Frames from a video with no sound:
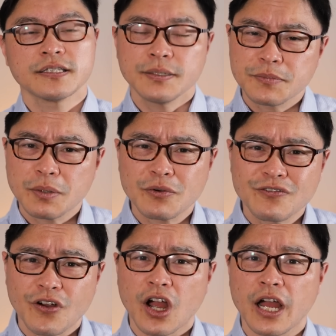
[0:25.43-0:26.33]
Tip number
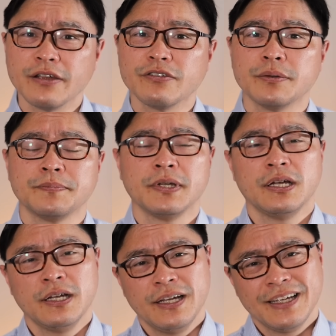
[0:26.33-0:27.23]
5,
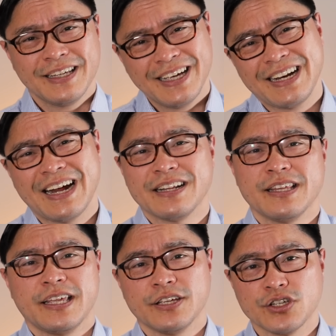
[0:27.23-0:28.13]
get out of
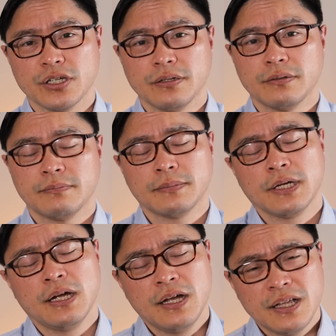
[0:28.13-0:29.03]
the kitchen.
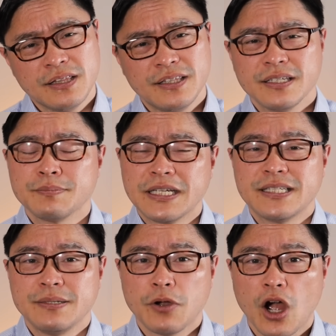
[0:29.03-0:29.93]
This
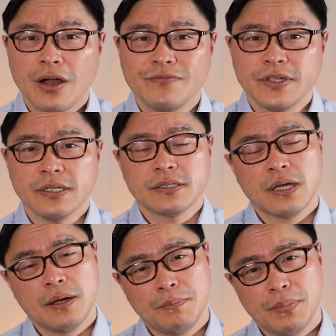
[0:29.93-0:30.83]
might seem obvious,
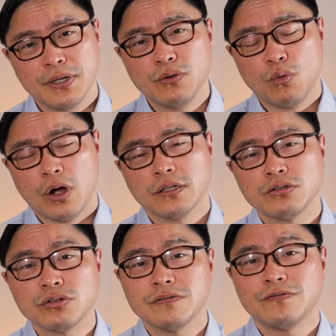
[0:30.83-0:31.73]
but you want
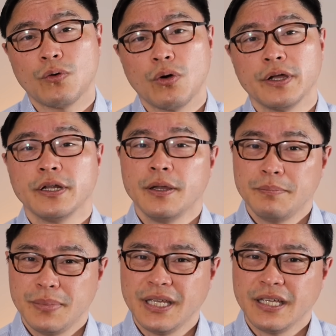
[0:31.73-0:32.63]
to avoid
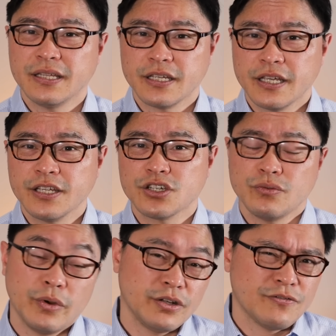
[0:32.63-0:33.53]
being in the
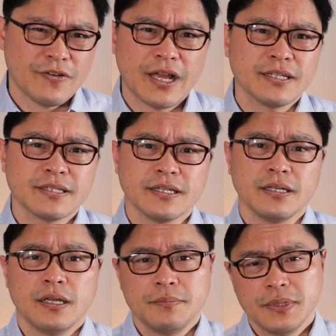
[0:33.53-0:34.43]
kitchen when you're
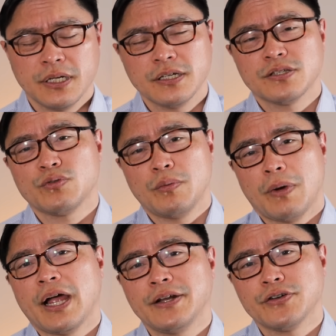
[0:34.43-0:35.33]
fasting because the
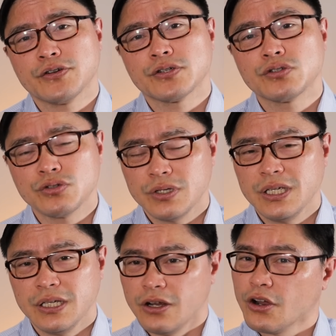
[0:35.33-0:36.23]
reminders to
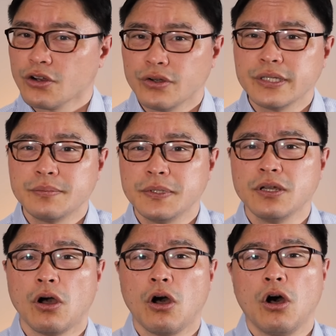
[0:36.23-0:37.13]
eat are going to
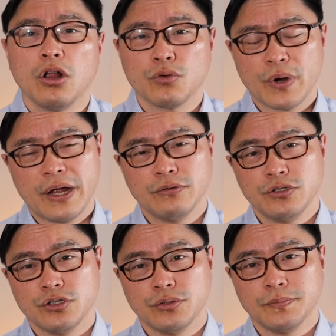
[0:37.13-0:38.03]
be all
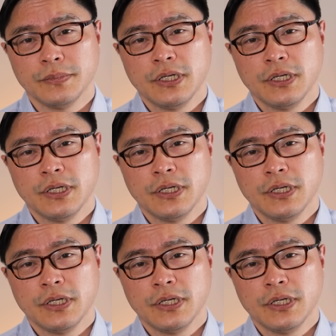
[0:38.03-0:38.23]
around you.